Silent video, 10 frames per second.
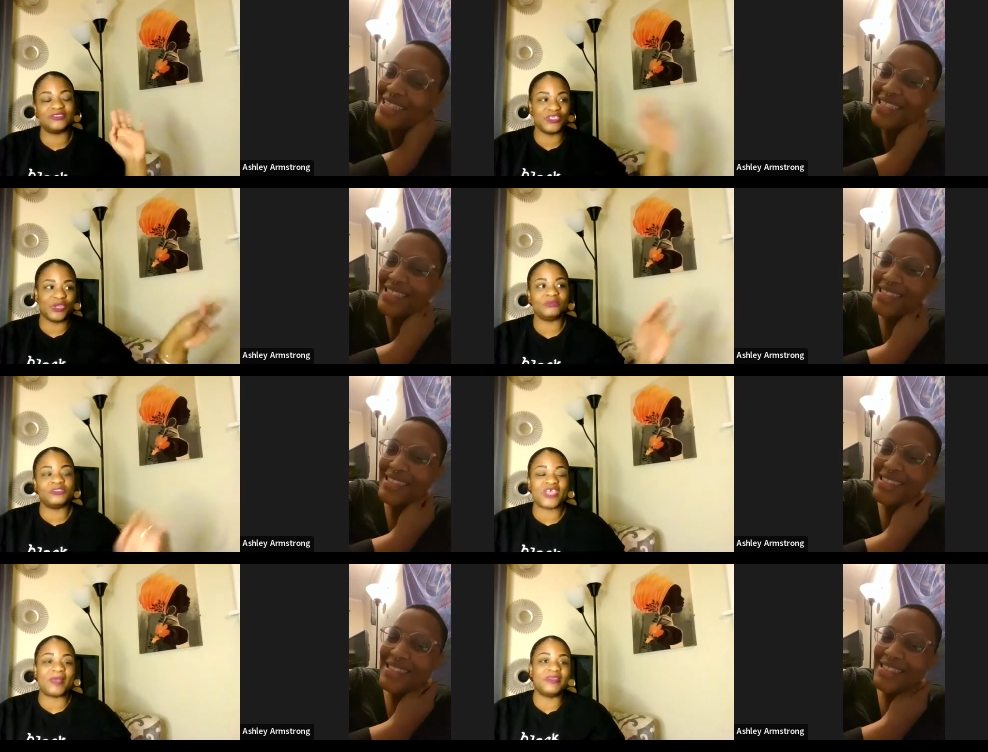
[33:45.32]
Speaker 1: you
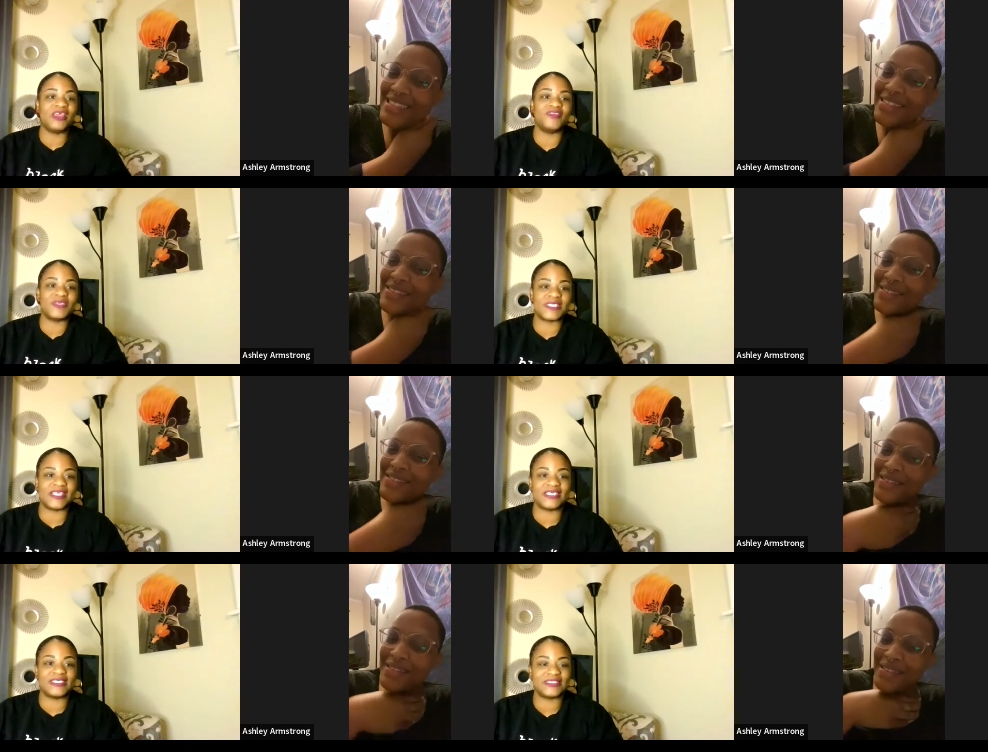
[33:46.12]
know traveling to other
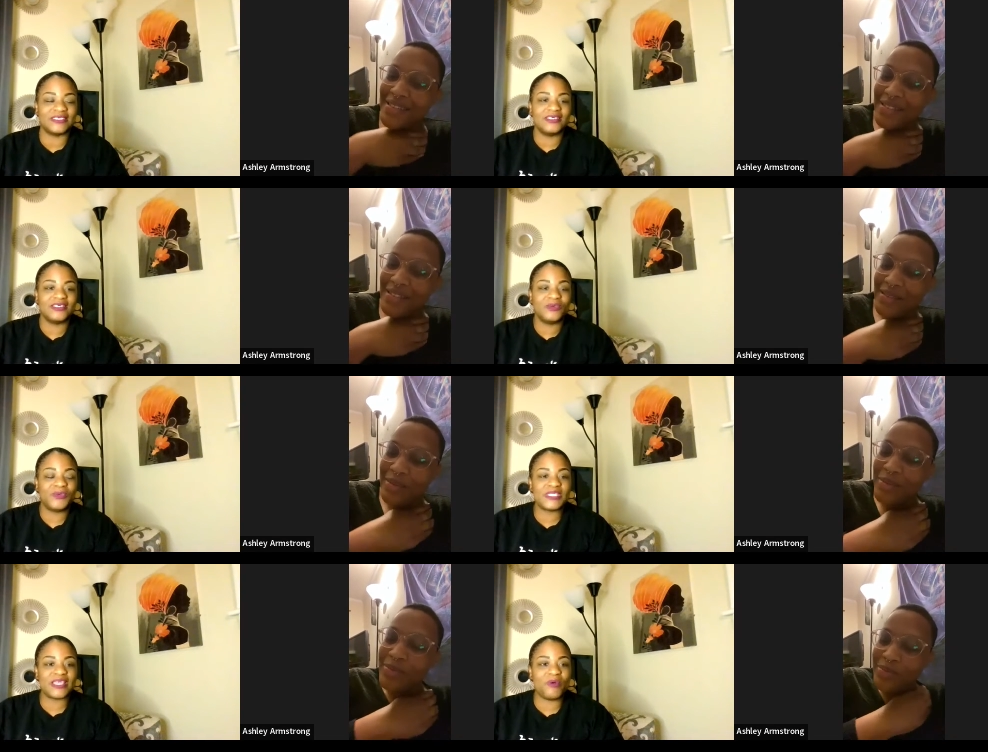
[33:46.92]
cities
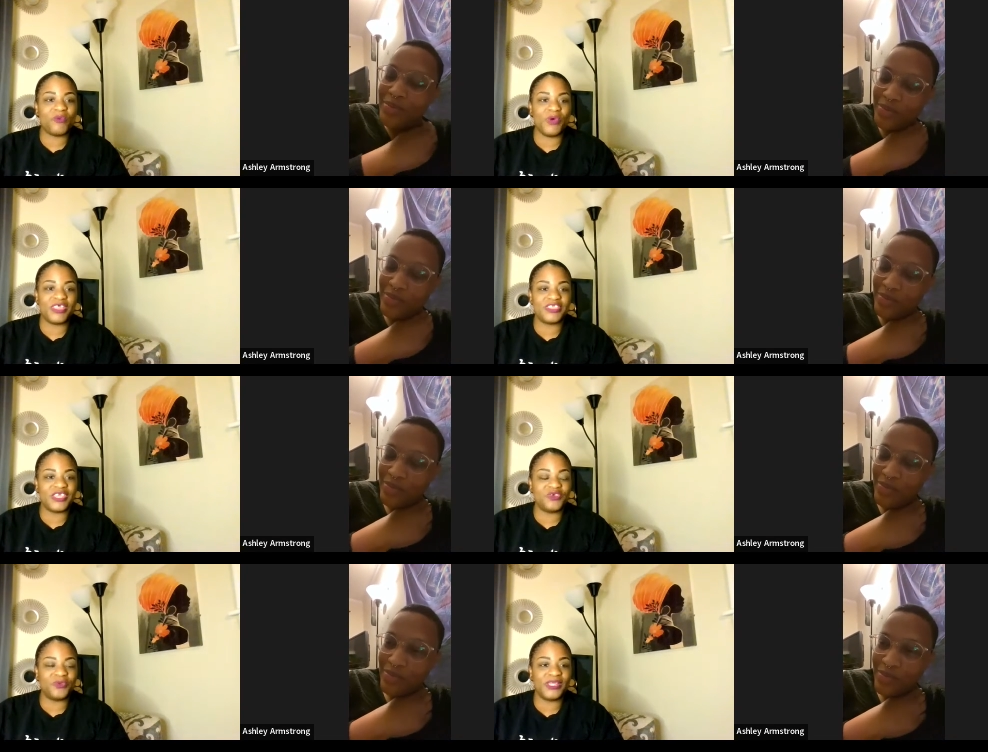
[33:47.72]
what's mm-hmm. that one
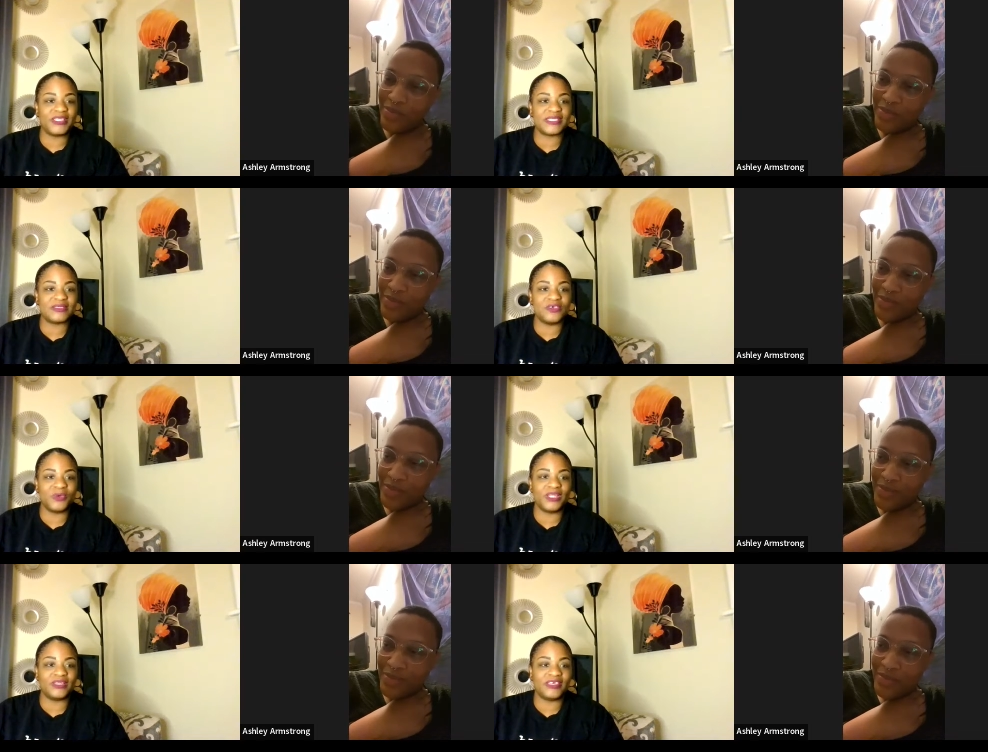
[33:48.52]
thing you want to
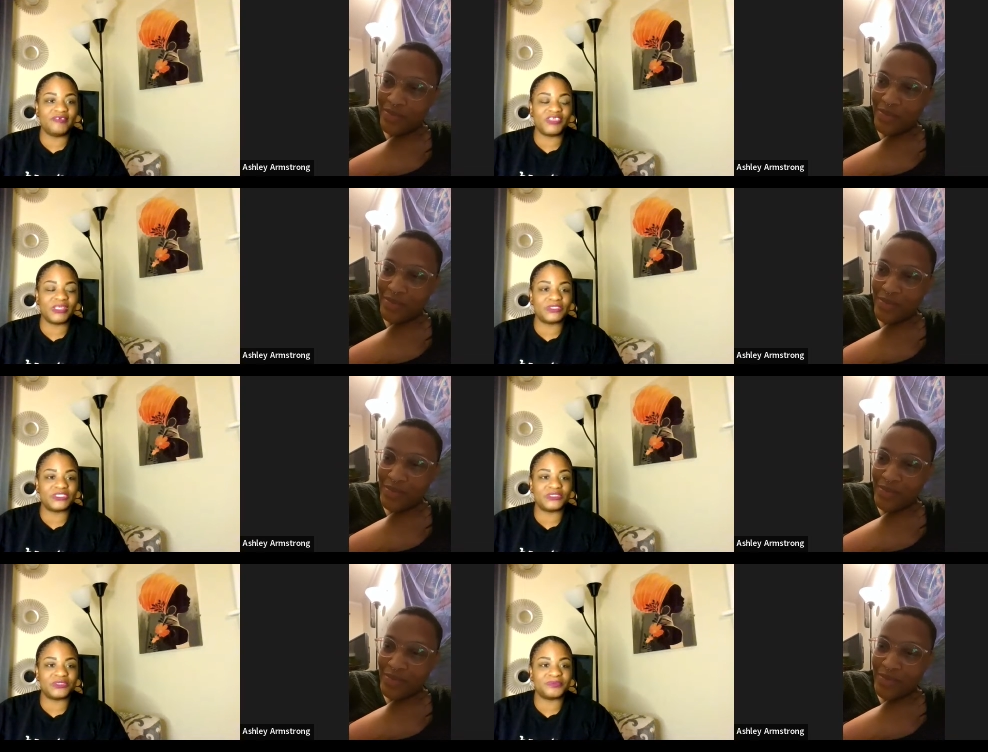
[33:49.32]
you want to leave for them
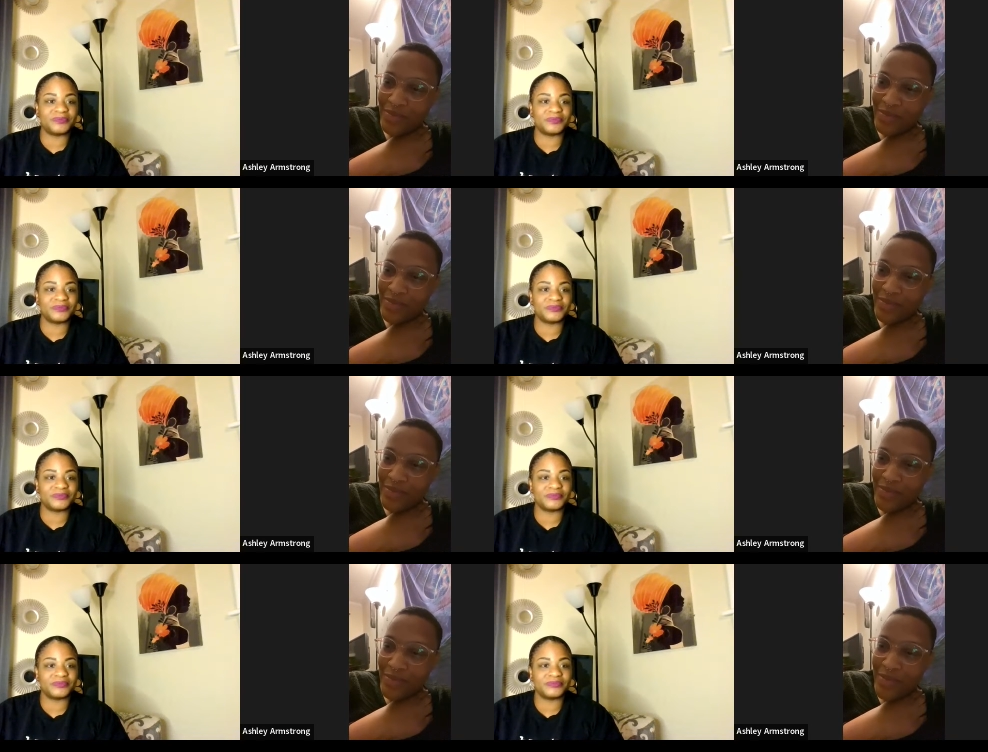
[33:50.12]
to do
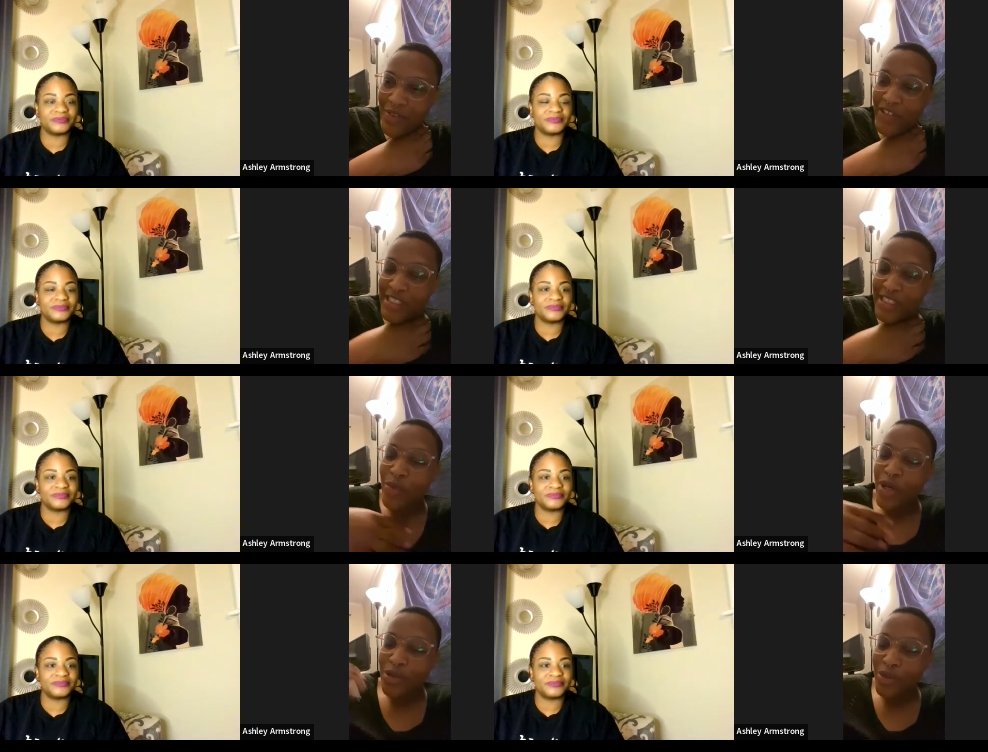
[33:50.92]
Speaker 2: for
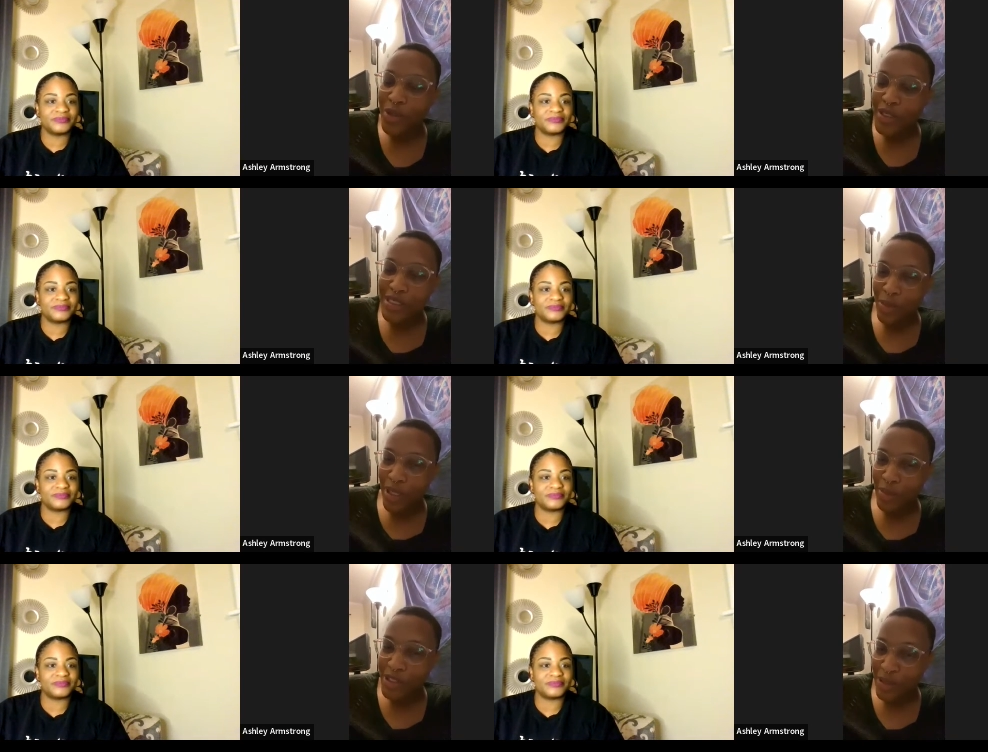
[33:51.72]
someone who wants to
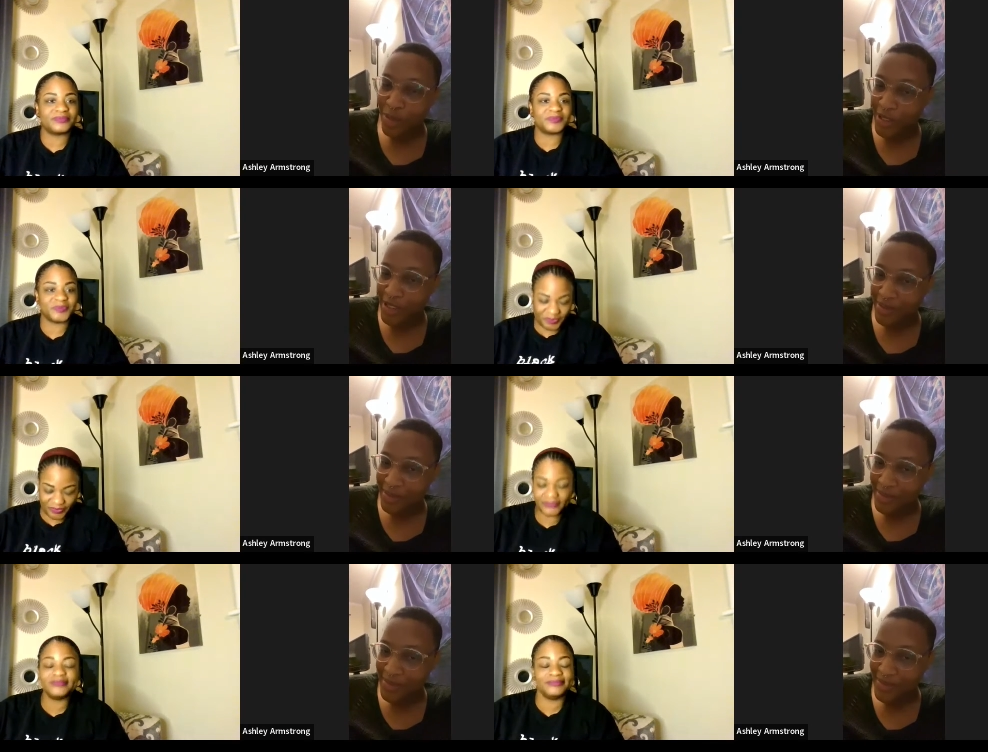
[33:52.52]
publish a book
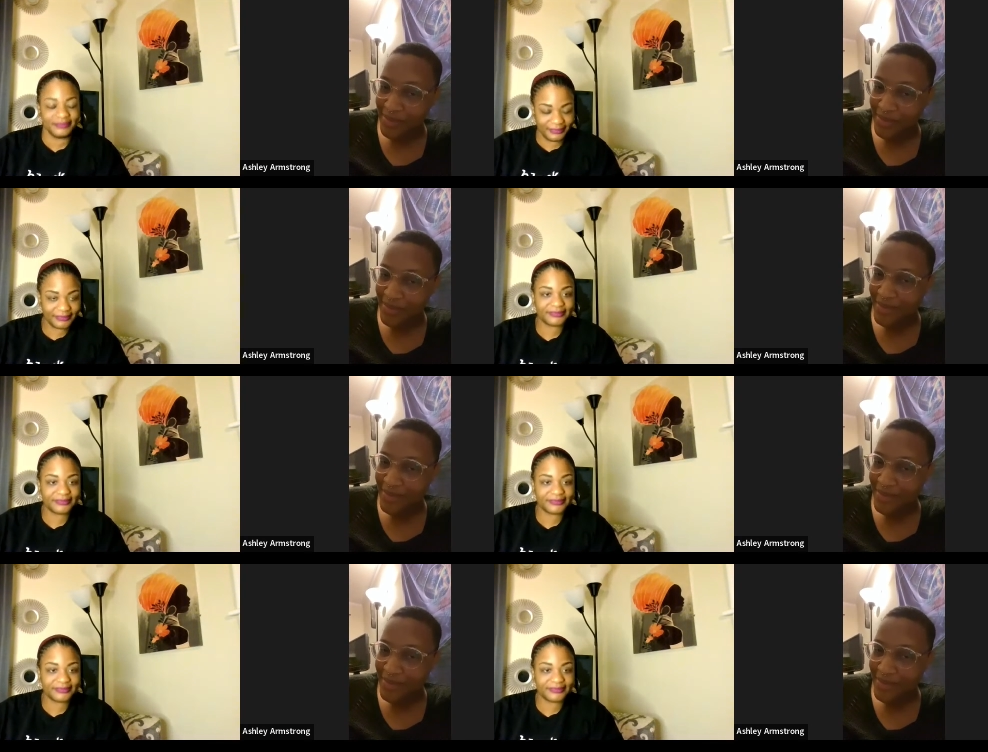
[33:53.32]
mm-hmm.